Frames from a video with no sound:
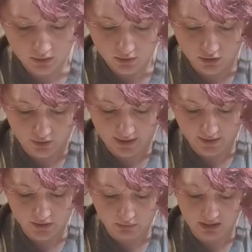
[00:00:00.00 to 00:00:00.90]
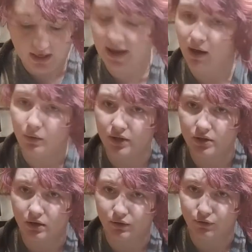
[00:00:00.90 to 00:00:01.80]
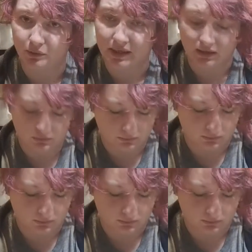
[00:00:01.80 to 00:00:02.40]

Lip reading: Don't ask me how it's good for me,